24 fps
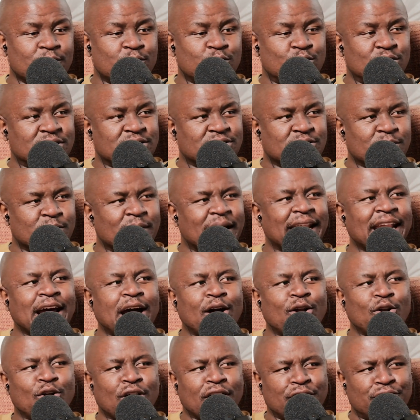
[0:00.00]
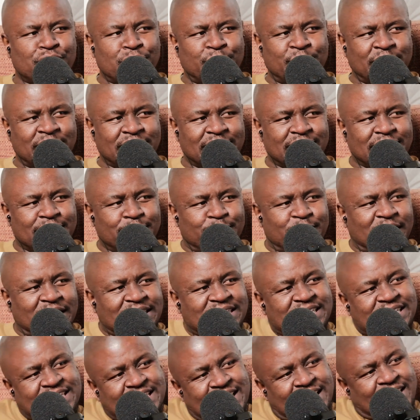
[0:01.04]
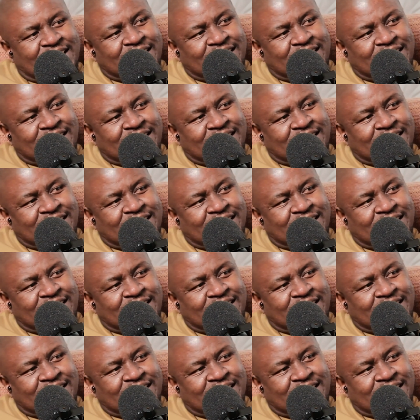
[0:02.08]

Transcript: wisdom. Kind of how long have you been practicing?